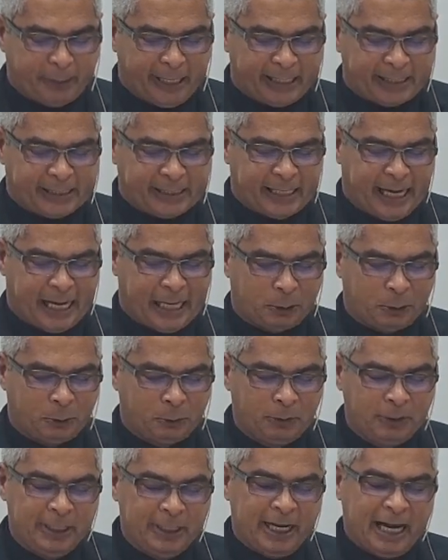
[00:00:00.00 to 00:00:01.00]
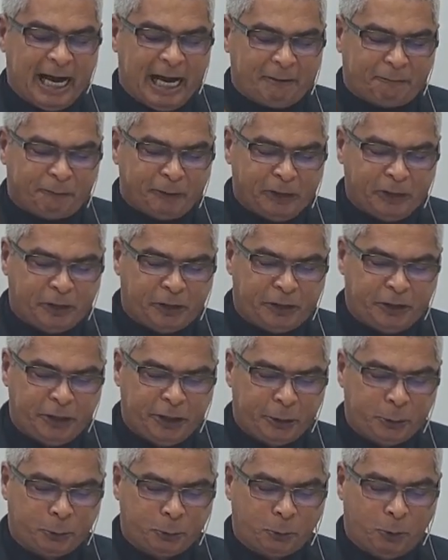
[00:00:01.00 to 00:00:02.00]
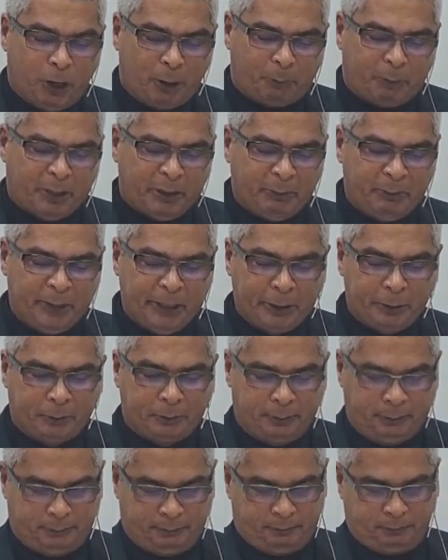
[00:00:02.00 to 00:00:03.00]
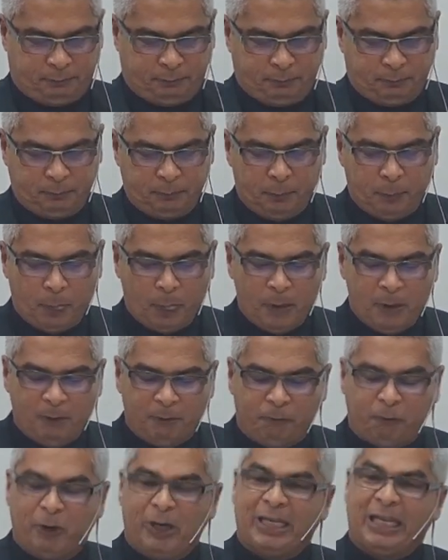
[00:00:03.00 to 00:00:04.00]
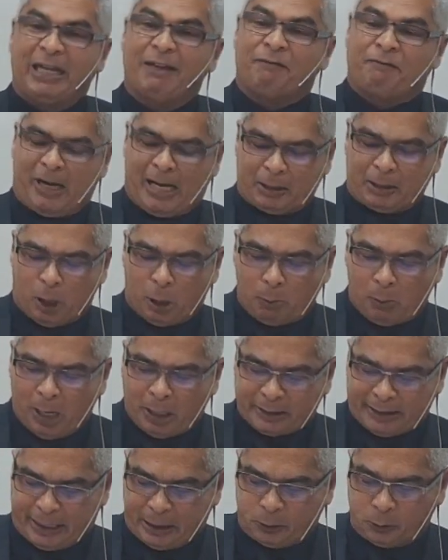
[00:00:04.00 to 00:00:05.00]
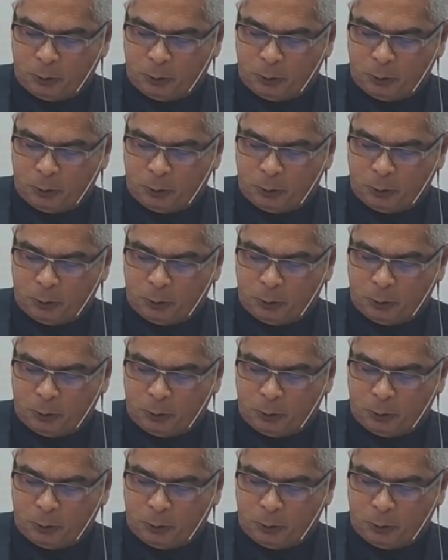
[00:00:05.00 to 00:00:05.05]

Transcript: drops of blood. He was spat on, despised, oppressed.